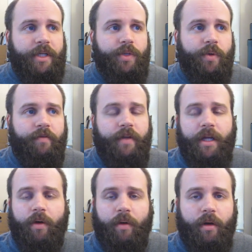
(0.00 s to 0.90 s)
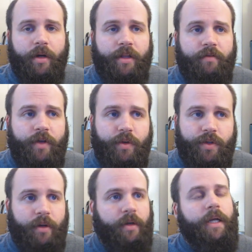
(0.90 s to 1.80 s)
me do a video on in the
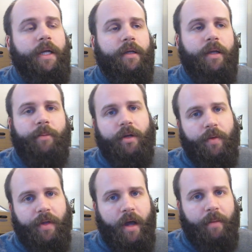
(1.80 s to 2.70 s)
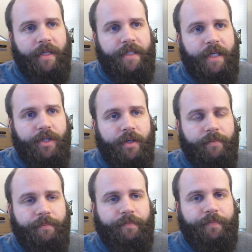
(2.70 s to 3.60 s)
future, let me know in the comments section.